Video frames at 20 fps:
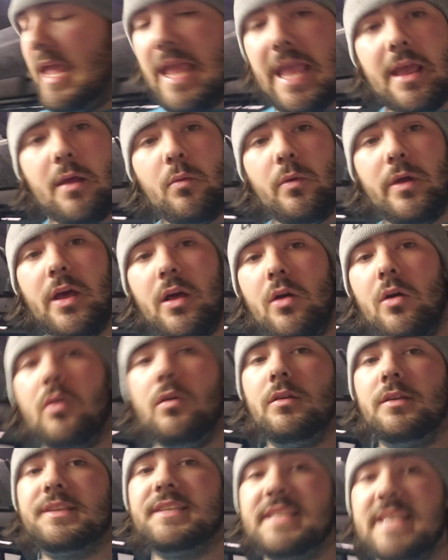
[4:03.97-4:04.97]
it will
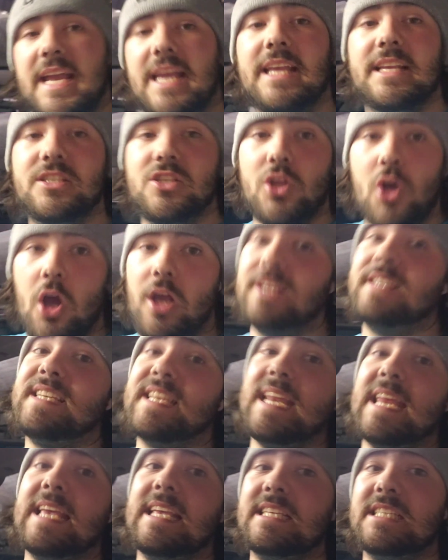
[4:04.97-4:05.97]
stick as long as
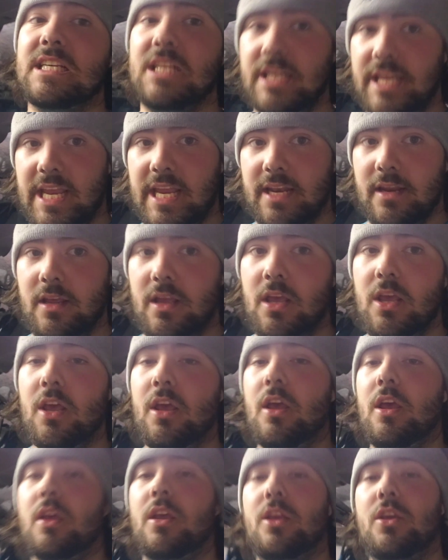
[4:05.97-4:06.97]
it is clean.
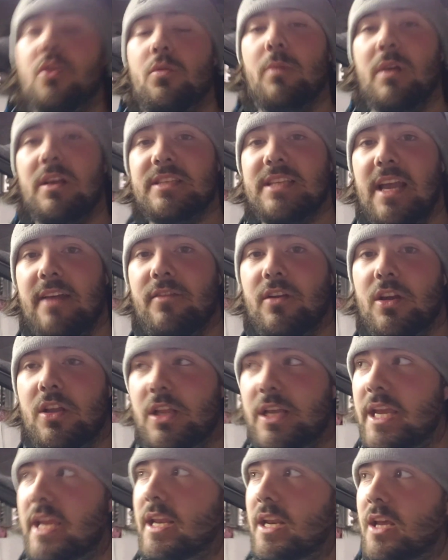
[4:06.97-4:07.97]
You must have a
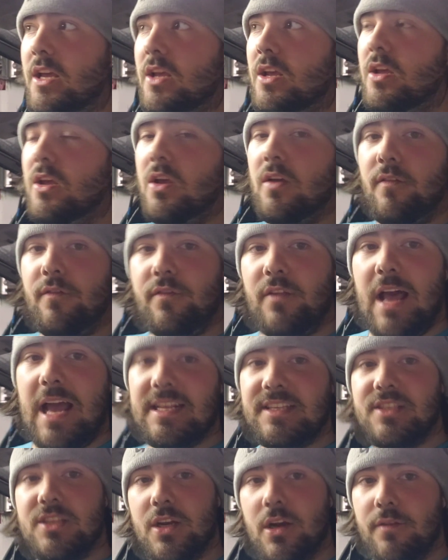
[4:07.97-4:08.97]
clean,
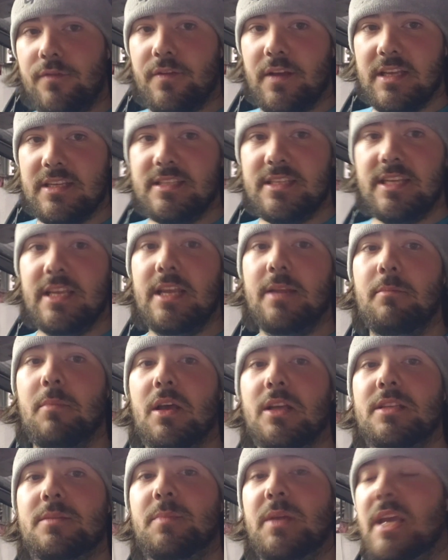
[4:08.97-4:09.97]
flat surface. It
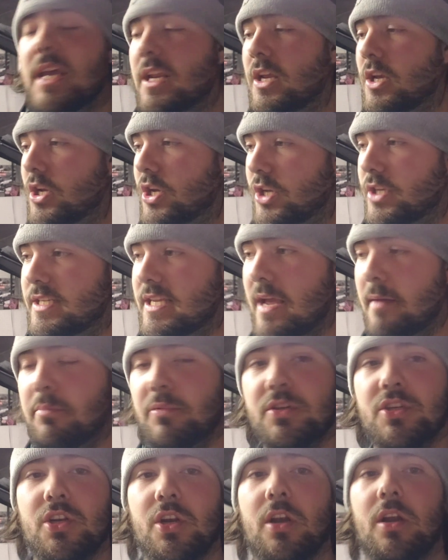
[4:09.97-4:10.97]
must be at a good
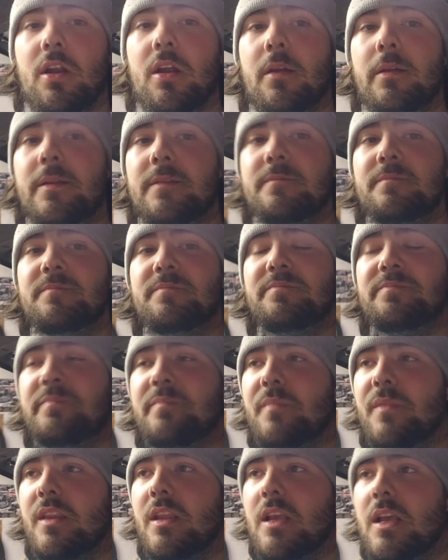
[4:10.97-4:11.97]
temperature.
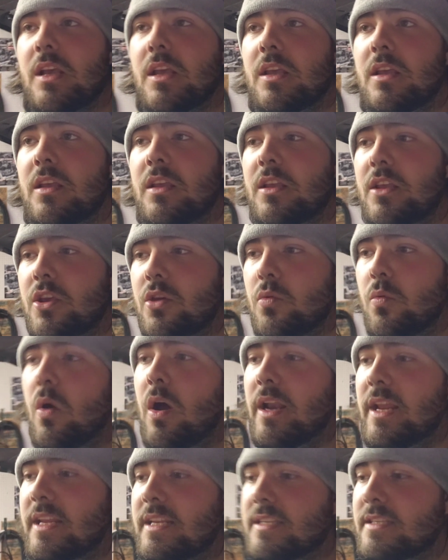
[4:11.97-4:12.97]
You
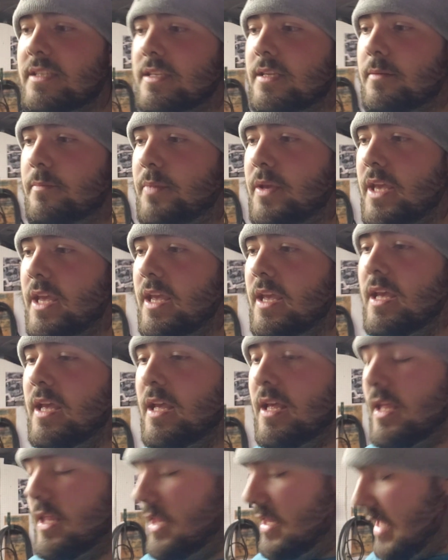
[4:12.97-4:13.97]
want it to be
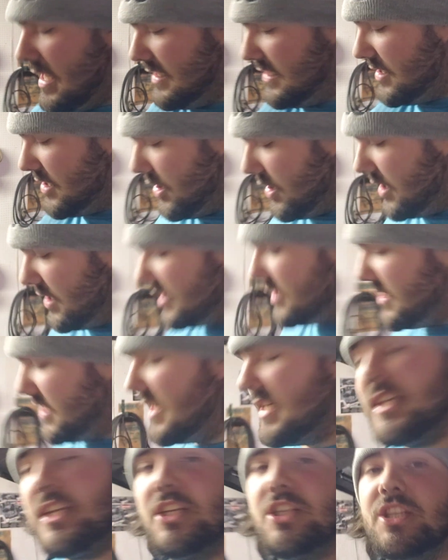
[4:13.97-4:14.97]
as good as the
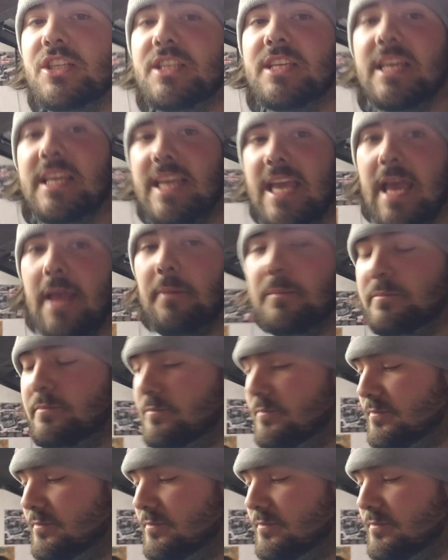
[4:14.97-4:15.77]
conditions can get.